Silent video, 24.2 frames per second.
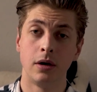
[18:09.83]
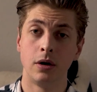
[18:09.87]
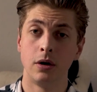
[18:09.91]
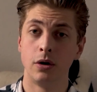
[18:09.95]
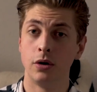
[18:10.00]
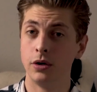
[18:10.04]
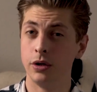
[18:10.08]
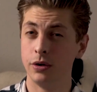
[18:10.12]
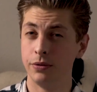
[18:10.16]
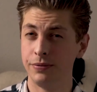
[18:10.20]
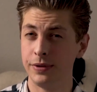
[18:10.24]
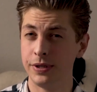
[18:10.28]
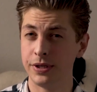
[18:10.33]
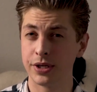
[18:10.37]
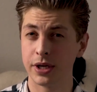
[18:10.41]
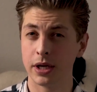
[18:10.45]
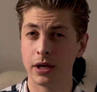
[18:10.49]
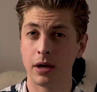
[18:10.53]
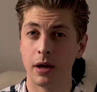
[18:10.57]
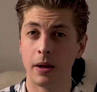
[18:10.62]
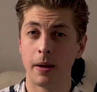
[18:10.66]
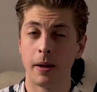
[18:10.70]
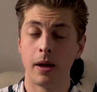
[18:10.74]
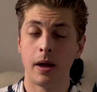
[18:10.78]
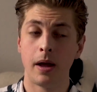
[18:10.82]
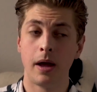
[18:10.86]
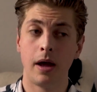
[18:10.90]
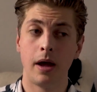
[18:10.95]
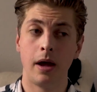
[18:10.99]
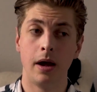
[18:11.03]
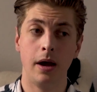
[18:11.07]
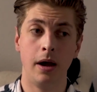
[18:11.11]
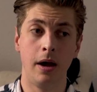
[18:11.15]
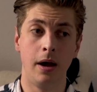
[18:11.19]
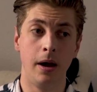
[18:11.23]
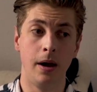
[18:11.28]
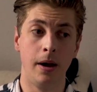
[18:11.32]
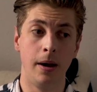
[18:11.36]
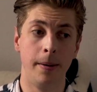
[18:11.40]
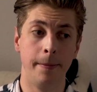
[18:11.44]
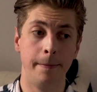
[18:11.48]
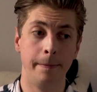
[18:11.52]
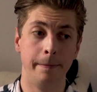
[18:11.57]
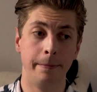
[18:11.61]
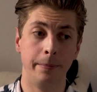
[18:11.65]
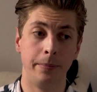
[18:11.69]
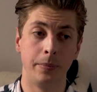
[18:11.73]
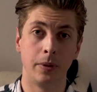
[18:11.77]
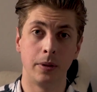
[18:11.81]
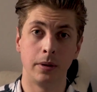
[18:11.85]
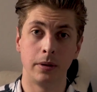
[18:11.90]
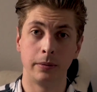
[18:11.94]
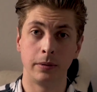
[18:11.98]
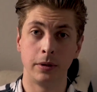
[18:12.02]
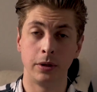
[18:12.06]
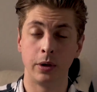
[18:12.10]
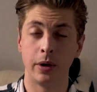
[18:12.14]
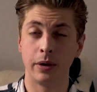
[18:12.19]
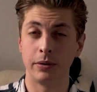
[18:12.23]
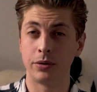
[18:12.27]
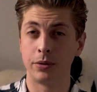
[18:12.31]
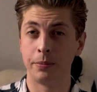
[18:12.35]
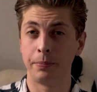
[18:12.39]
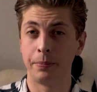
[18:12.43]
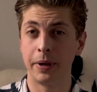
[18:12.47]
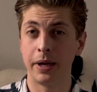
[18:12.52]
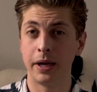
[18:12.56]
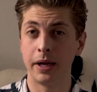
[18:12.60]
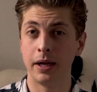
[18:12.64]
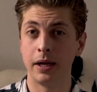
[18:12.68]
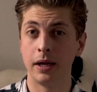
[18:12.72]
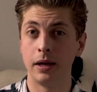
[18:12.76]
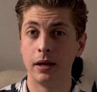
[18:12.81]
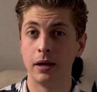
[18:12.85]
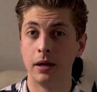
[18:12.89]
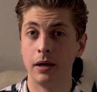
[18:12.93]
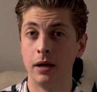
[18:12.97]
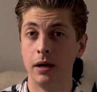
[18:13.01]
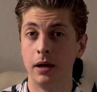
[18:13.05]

or your visa. You have to pay